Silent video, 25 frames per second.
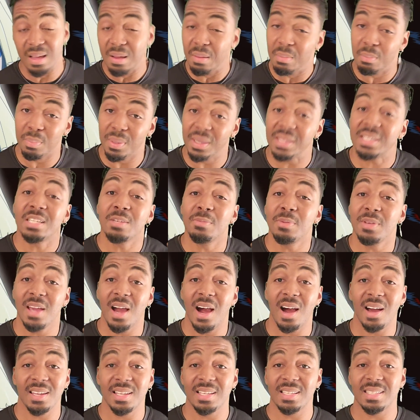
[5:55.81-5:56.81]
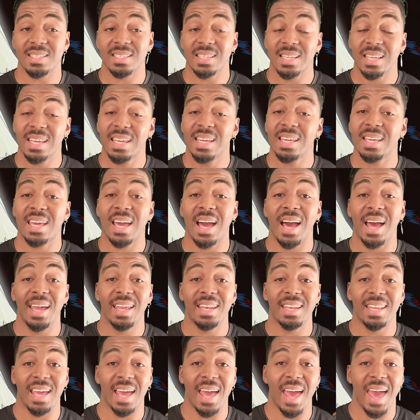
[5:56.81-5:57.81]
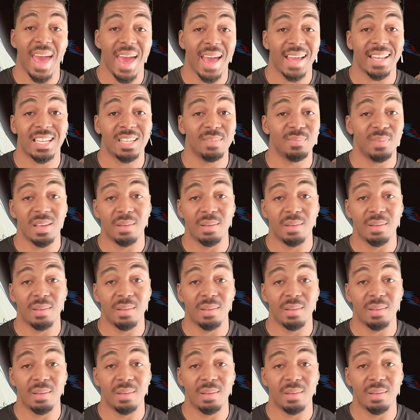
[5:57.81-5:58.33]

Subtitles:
But to be honest, it kind of had to be